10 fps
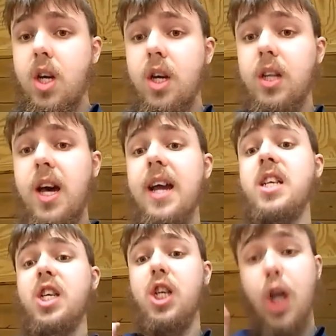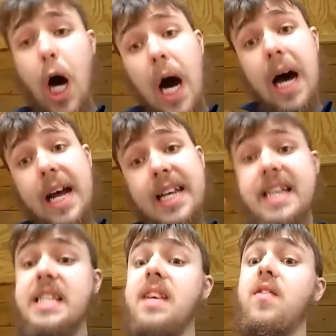lying to God
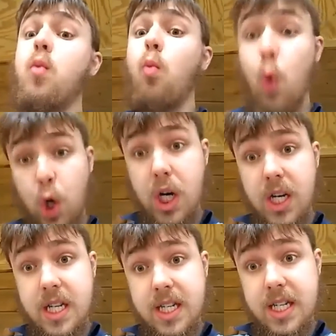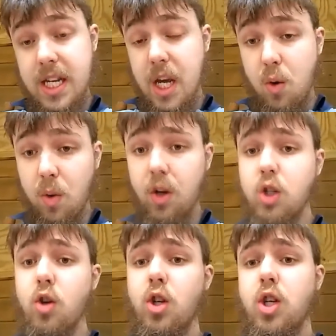is even worse. We could
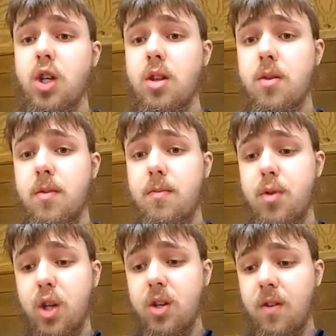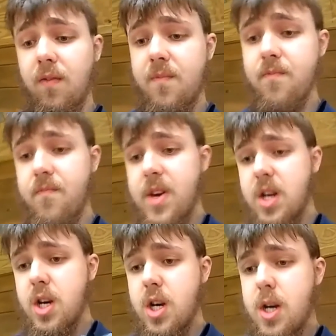turn to the book of
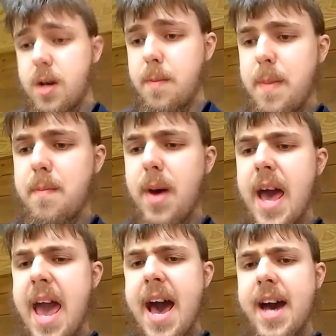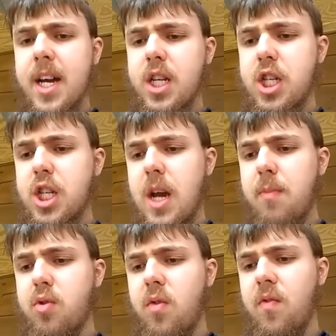Acts,
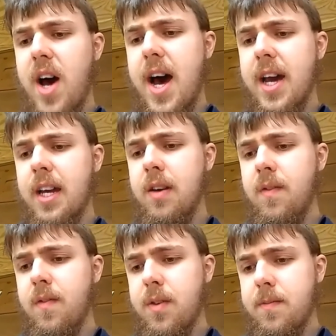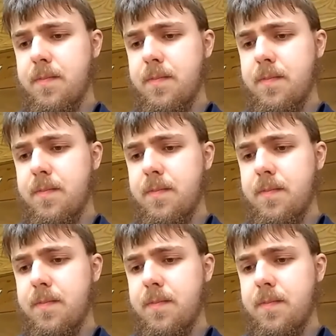chapter 5.